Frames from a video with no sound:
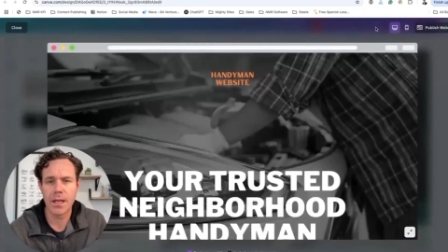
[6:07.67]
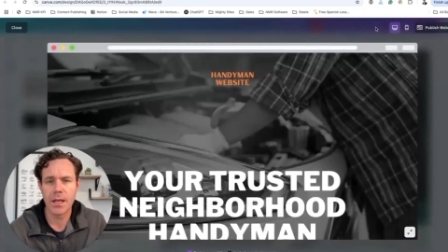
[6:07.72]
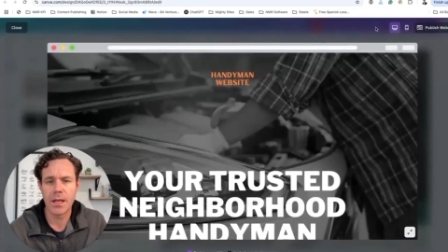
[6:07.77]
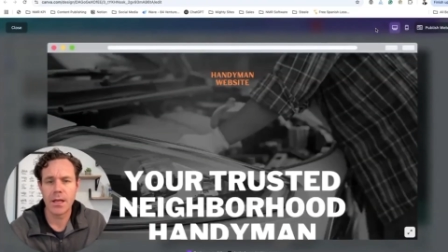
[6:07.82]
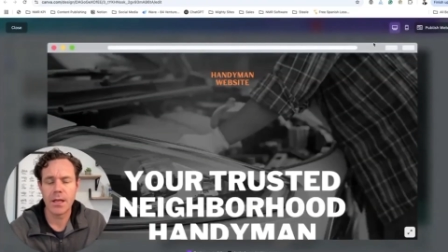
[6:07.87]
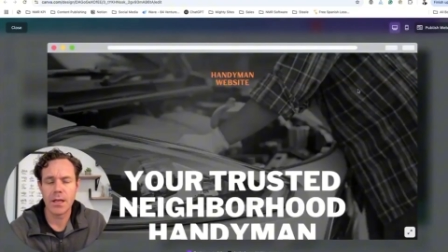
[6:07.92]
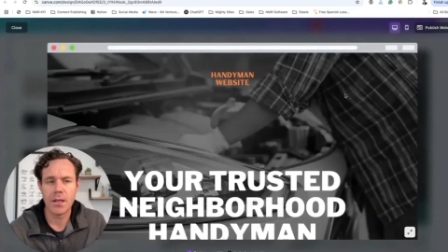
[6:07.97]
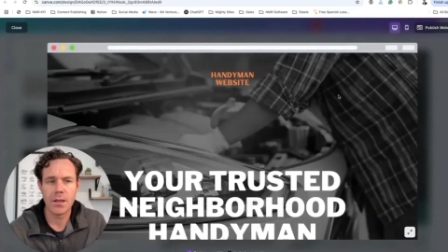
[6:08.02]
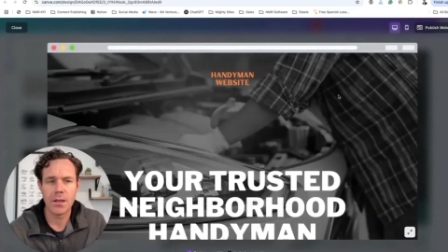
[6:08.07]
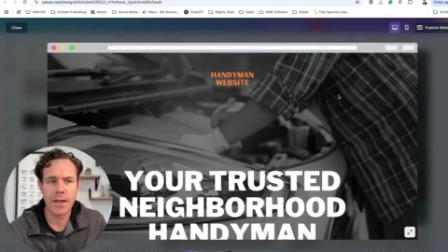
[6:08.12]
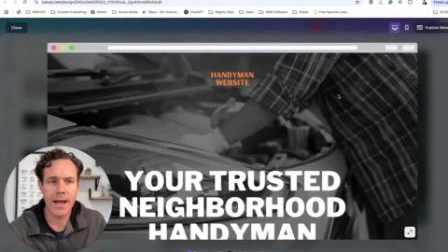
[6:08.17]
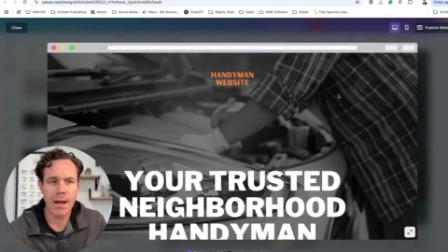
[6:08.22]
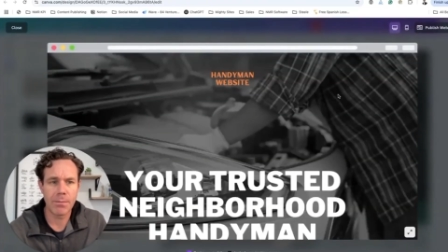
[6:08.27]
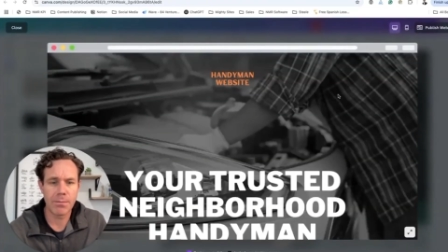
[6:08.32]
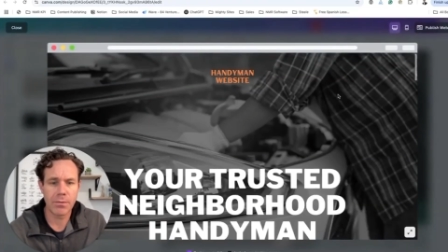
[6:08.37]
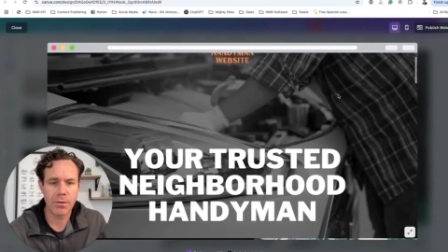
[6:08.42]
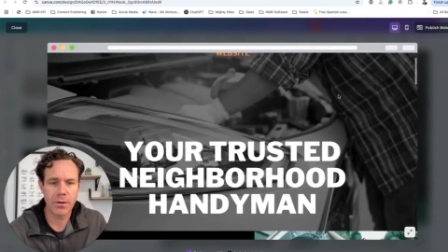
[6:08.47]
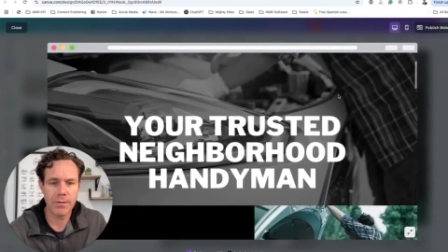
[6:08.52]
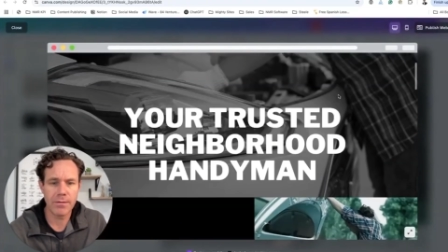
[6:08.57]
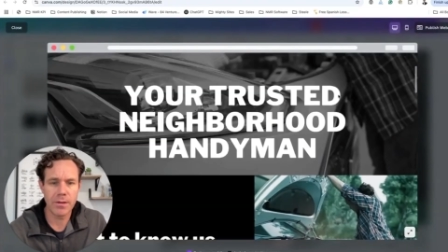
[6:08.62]
you can now
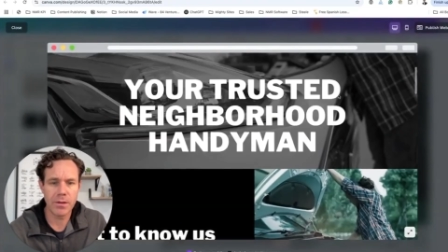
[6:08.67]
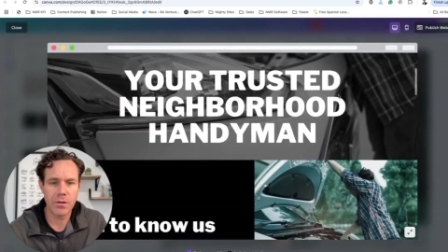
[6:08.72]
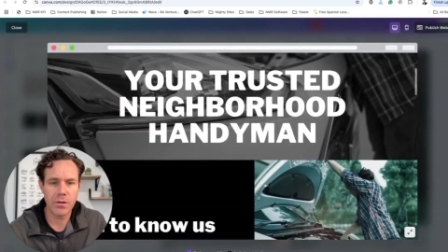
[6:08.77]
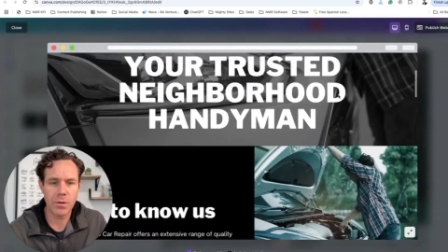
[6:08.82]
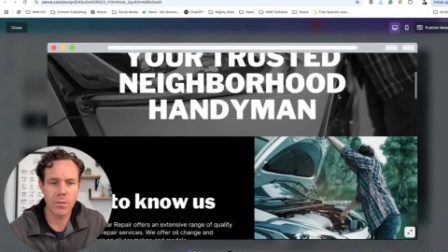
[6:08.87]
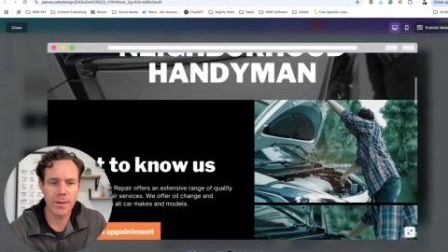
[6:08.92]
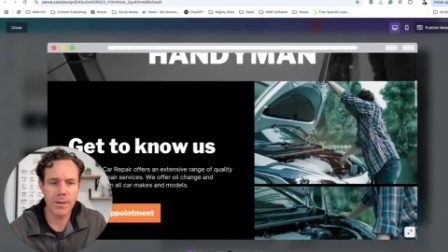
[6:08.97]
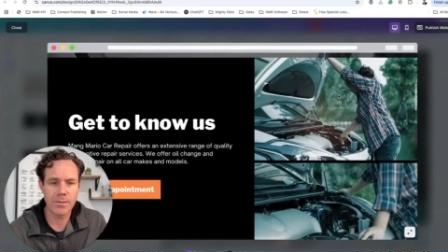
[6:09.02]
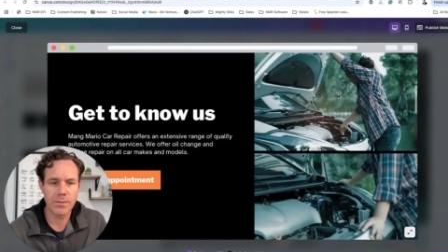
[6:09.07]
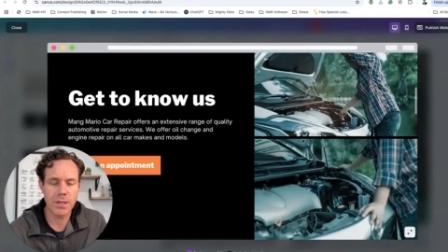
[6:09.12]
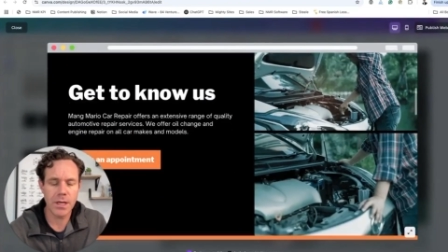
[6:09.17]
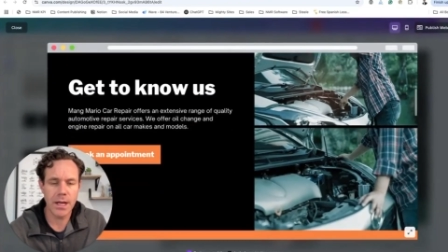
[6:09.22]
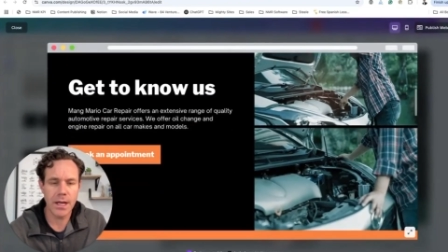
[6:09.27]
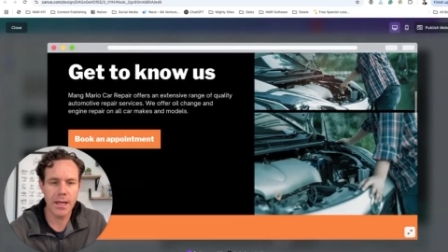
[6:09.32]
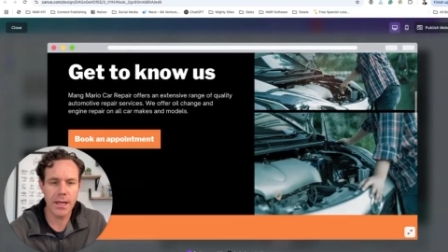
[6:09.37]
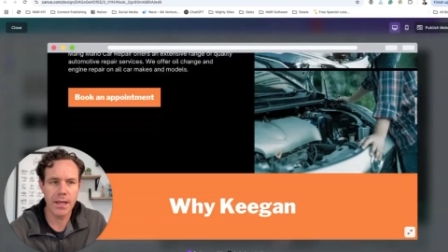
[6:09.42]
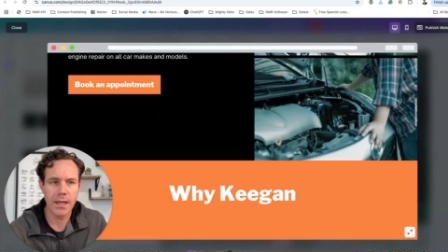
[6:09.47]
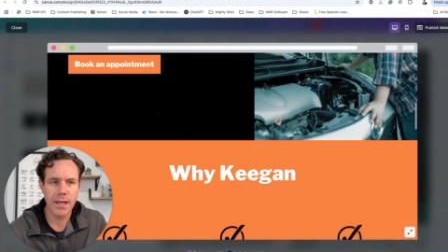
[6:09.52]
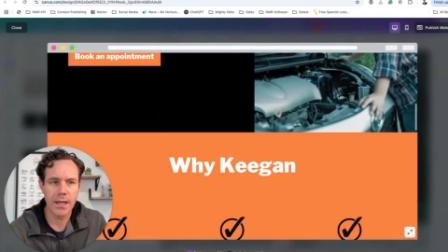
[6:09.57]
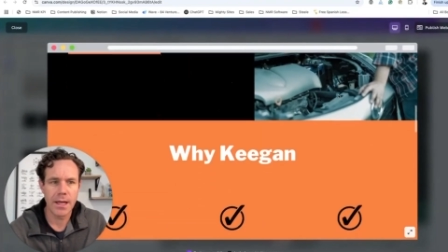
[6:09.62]
preview your
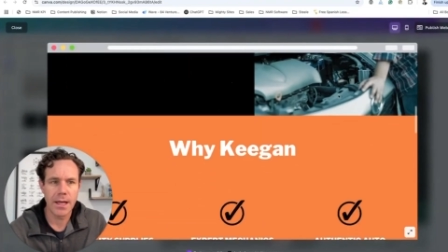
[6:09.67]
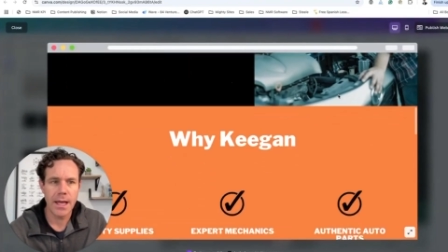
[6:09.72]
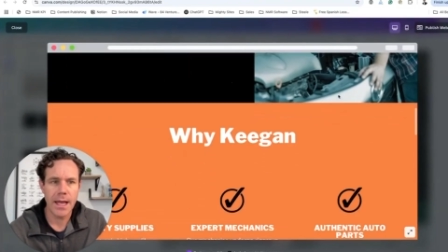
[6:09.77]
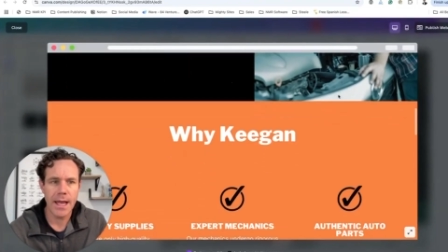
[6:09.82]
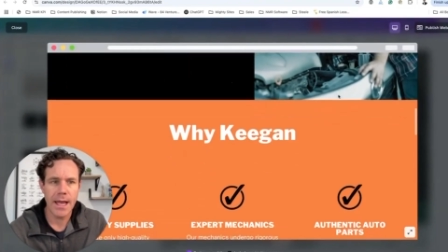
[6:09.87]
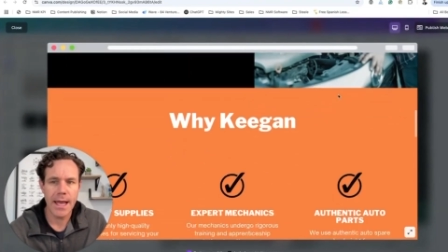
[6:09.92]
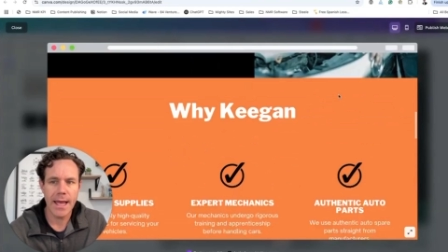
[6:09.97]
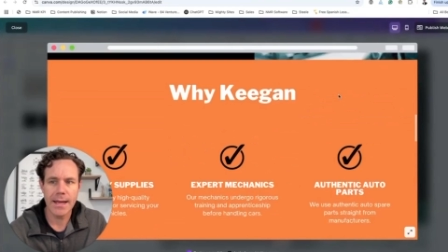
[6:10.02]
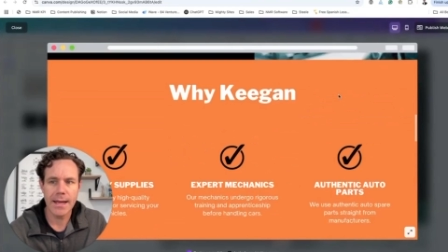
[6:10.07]
website, and it's